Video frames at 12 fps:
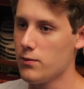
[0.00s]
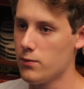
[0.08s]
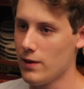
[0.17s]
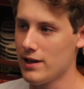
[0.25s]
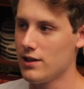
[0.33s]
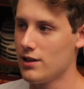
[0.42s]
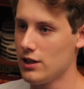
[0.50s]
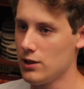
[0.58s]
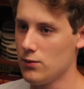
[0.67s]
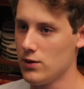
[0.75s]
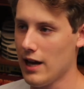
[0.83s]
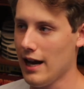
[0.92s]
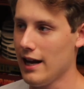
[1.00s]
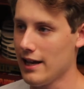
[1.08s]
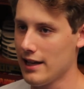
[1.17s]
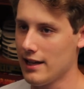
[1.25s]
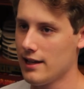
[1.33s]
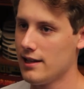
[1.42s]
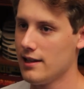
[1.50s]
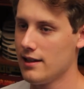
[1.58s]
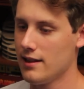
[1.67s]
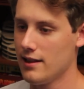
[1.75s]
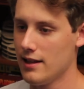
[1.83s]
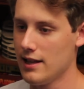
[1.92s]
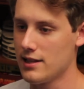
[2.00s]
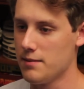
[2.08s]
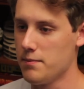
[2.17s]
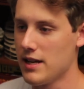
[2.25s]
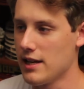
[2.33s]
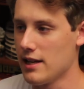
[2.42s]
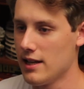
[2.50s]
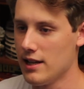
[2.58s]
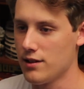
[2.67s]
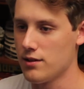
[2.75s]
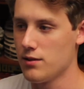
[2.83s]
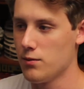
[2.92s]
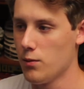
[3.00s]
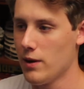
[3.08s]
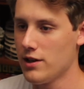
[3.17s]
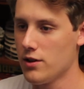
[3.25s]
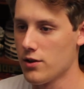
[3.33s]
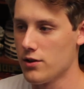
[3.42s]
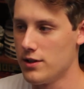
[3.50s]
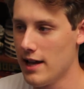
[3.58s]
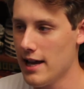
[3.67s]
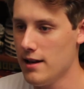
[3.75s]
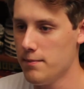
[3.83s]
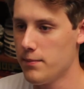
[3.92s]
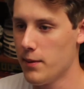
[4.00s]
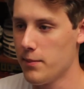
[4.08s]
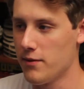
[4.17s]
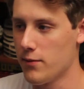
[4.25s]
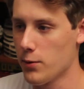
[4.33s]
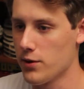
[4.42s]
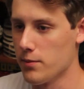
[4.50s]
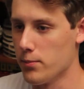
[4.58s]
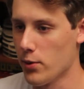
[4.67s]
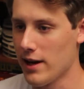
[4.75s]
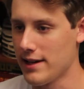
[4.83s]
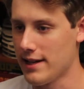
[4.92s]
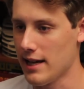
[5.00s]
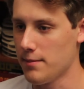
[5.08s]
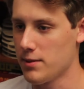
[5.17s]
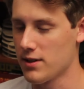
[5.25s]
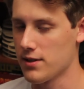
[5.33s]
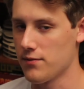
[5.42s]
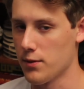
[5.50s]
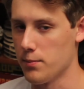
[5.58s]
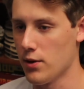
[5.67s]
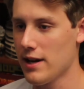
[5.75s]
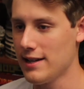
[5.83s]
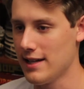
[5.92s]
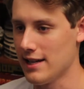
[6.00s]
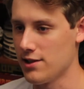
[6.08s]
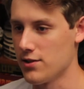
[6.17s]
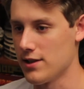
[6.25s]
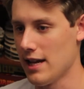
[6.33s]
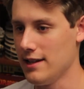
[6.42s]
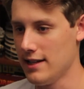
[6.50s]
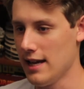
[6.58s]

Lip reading: when you die, it's immediate. It's when you're dead, but before you're brain dead. Because if you're brain dead, you're dead.